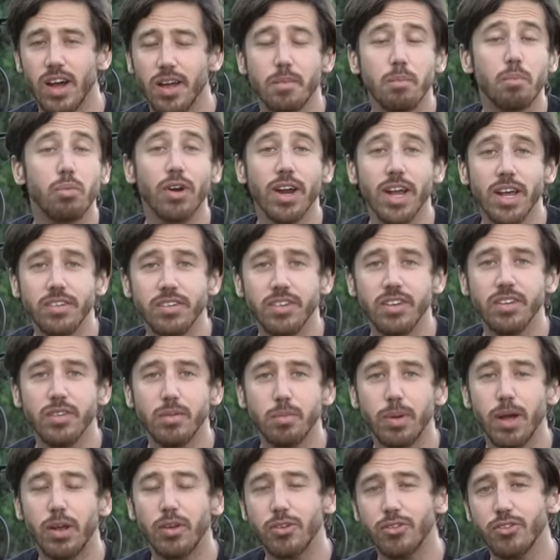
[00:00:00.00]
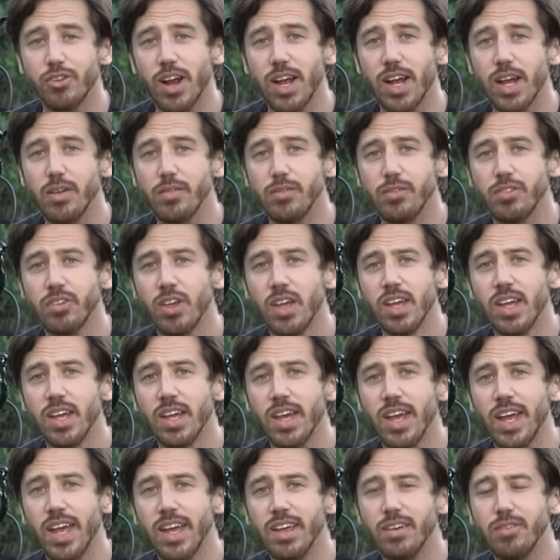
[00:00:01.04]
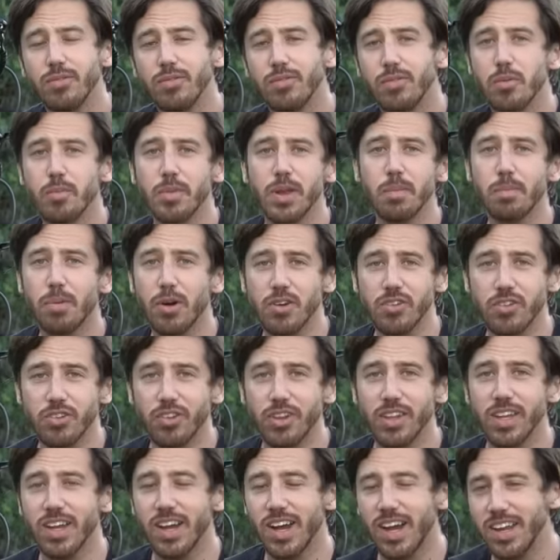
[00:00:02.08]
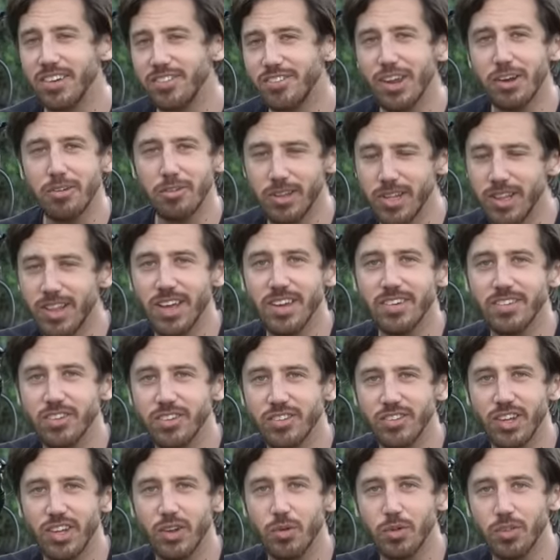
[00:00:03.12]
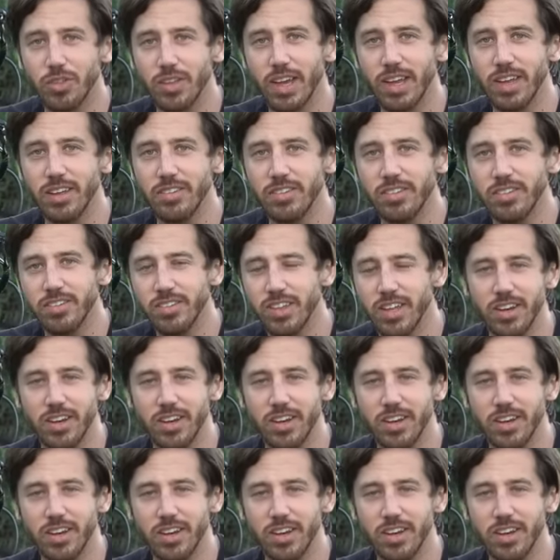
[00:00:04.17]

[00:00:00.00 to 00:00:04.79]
unbranded belt drives and for me personally, I generally like to stick with Gates.